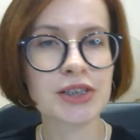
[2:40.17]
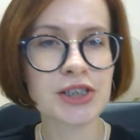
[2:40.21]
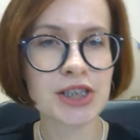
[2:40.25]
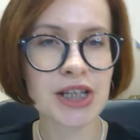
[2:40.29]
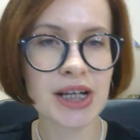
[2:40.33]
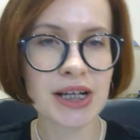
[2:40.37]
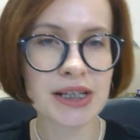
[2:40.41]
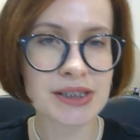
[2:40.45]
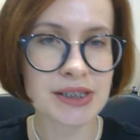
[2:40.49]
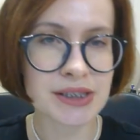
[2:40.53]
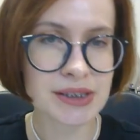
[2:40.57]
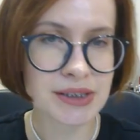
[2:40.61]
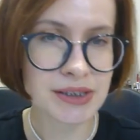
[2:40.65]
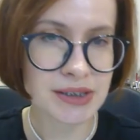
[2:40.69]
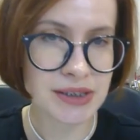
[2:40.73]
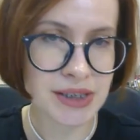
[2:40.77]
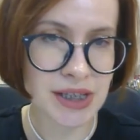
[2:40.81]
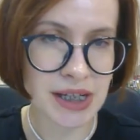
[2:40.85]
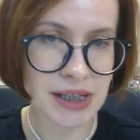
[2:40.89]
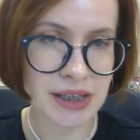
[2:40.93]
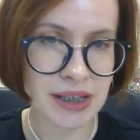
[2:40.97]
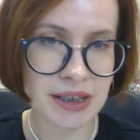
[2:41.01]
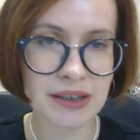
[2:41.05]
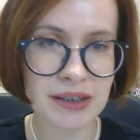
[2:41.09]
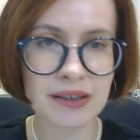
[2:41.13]
Just
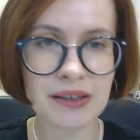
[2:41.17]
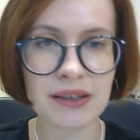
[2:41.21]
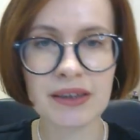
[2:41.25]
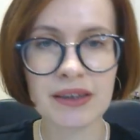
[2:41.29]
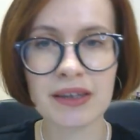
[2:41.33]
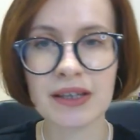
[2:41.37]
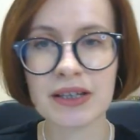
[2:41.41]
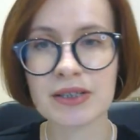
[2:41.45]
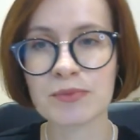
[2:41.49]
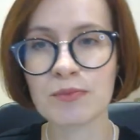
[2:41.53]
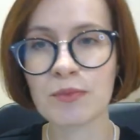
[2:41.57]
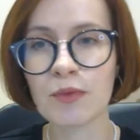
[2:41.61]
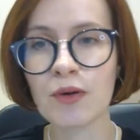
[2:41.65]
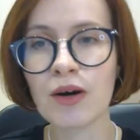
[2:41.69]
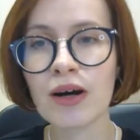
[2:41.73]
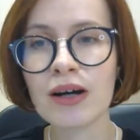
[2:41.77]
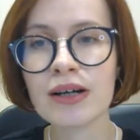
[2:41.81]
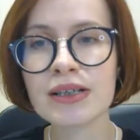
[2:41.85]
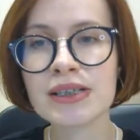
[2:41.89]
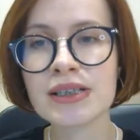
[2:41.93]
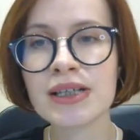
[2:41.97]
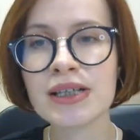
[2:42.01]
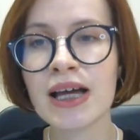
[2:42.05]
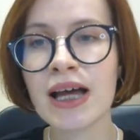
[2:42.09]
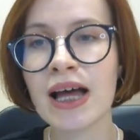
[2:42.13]
tick this
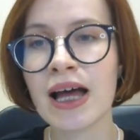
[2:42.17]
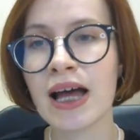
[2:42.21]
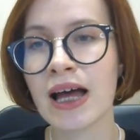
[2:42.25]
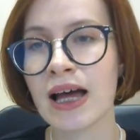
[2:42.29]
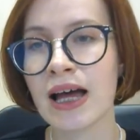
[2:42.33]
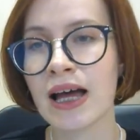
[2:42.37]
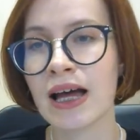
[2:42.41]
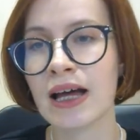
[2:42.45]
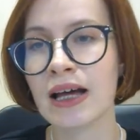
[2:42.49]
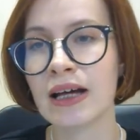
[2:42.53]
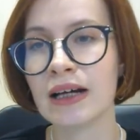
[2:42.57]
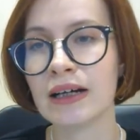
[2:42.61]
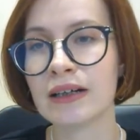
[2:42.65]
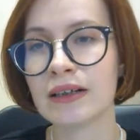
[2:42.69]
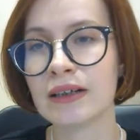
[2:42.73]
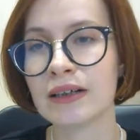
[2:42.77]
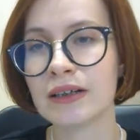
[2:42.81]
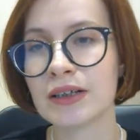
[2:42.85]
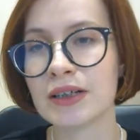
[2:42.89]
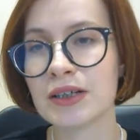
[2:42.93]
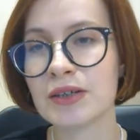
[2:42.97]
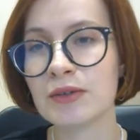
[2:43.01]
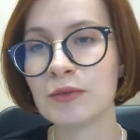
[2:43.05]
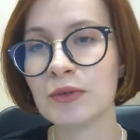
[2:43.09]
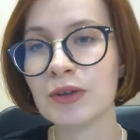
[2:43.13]
box.
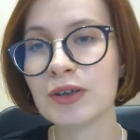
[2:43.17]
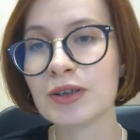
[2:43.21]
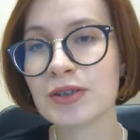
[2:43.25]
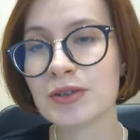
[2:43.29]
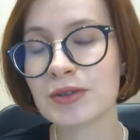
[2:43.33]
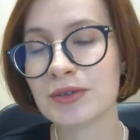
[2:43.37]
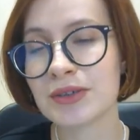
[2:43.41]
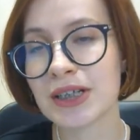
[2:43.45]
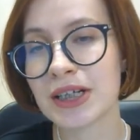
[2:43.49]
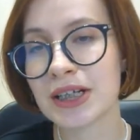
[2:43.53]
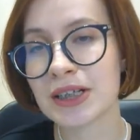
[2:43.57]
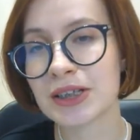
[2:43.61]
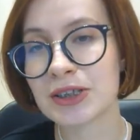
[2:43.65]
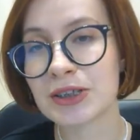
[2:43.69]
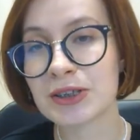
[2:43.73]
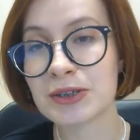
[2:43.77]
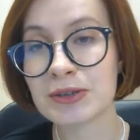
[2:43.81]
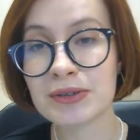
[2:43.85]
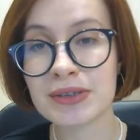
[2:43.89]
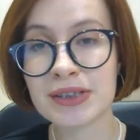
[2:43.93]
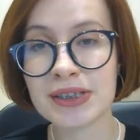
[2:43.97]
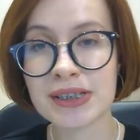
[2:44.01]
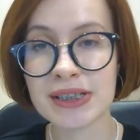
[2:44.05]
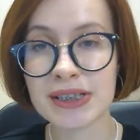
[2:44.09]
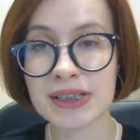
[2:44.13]
You also need
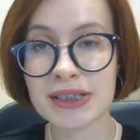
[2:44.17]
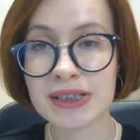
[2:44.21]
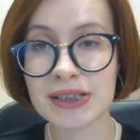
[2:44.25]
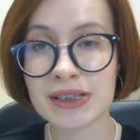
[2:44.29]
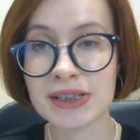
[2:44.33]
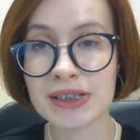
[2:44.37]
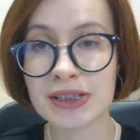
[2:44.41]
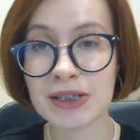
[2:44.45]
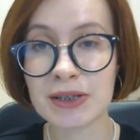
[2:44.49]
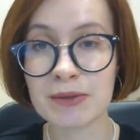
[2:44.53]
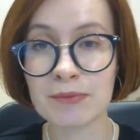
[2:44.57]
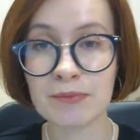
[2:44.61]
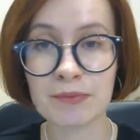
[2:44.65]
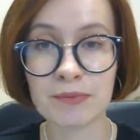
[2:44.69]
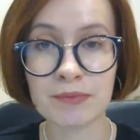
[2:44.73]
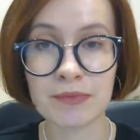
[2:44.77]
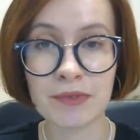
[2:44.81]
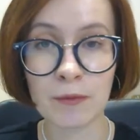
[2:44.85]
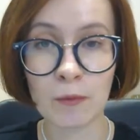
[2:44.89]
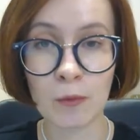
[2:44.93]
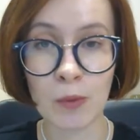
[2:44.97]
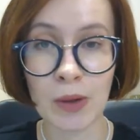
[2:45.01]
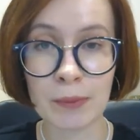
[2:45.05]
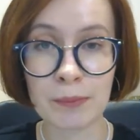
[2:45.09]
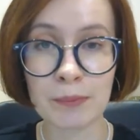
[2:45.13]
two system
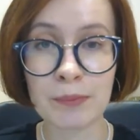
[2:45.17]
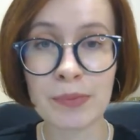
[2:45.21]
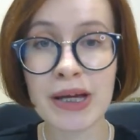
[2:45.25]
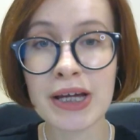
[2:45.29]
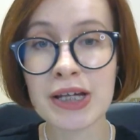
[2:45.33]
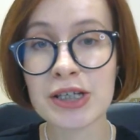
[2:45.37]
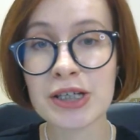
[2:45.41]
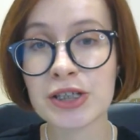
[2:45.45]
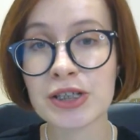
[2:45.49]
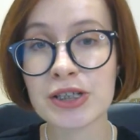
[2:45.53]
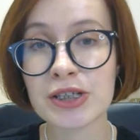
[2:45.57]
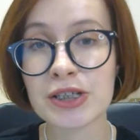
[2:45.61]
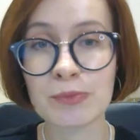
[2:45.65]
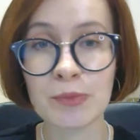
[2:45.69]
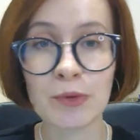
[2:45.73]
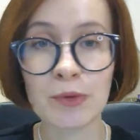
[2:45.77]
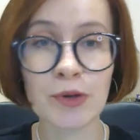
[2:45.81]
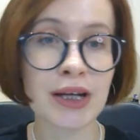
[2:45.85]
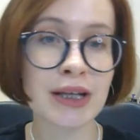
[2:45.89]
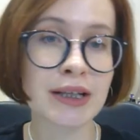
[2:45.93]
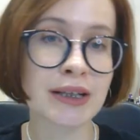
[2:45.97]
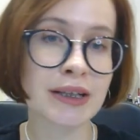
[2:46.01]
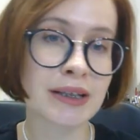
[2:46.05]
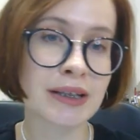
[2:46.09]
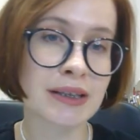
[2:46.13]
web pages,
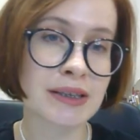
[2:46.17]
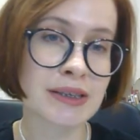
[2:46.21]
booking